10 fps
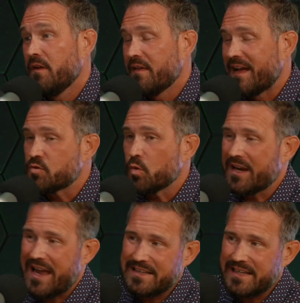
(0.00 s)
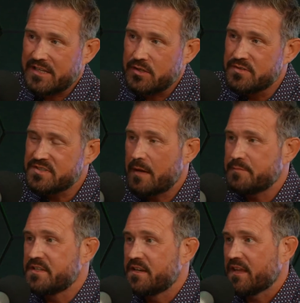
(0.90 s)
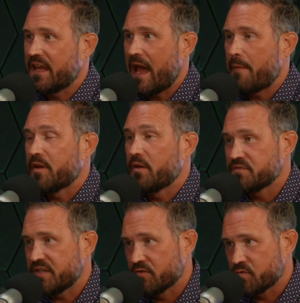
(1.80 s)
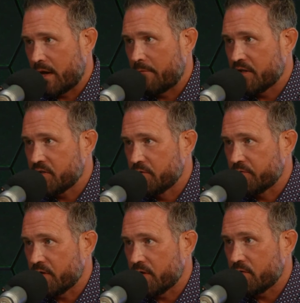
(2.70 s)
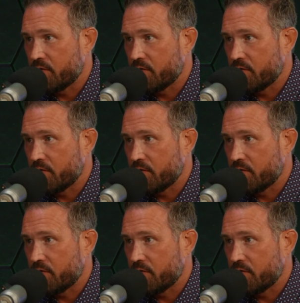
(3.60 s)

That's where a guy like you steps into the gap and goes, here's what I'm going to do for you.